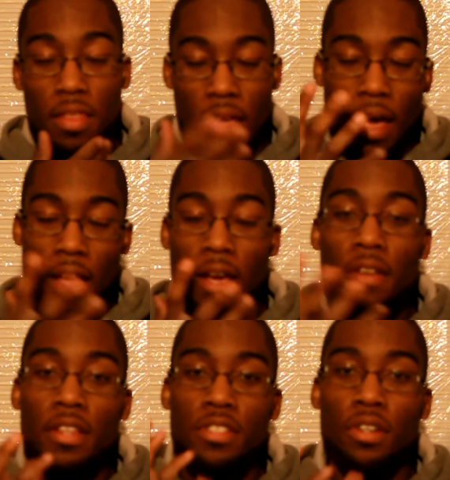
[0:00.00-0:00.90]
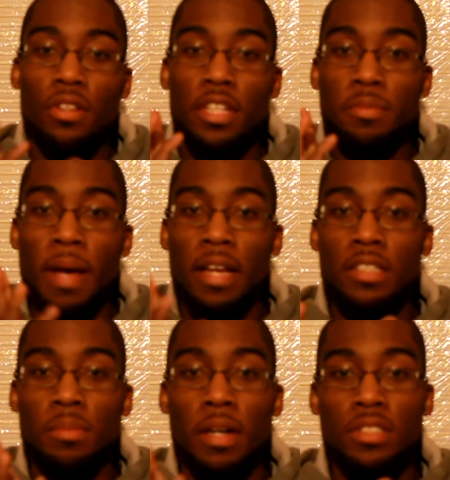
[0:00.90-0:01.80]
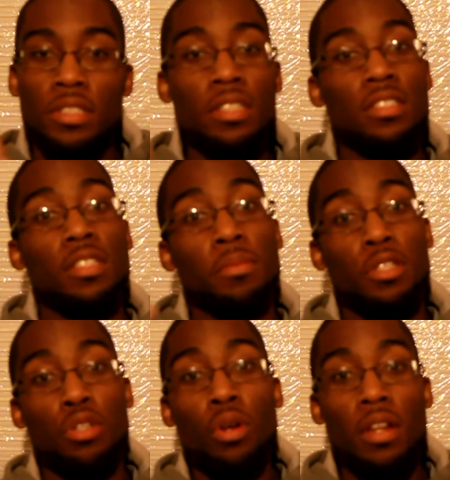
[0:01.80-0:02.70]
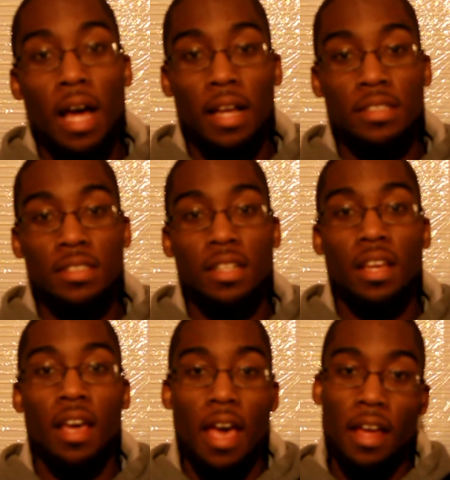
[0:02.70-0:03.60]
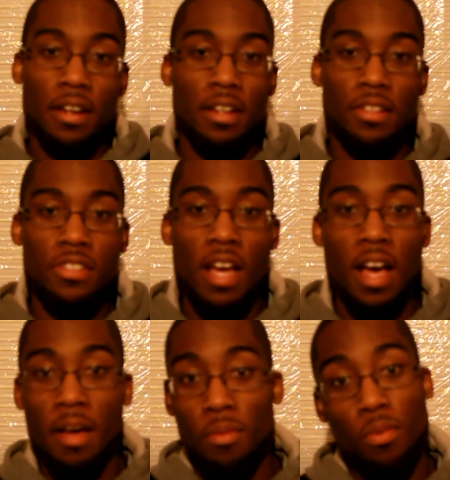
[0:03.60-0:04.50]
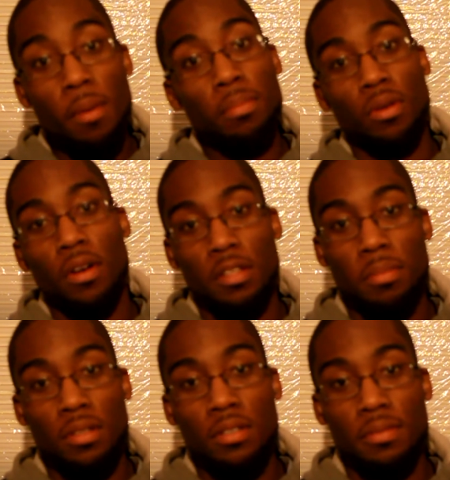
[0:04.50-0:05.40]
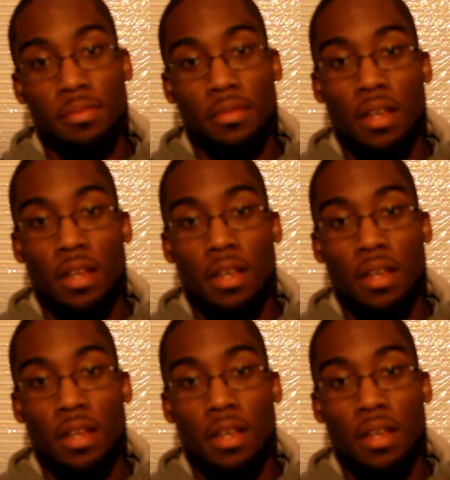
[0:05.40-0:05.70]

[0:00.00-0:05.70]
That air that circulates back into my cheeks can be utilized at another time when blowing the balloon.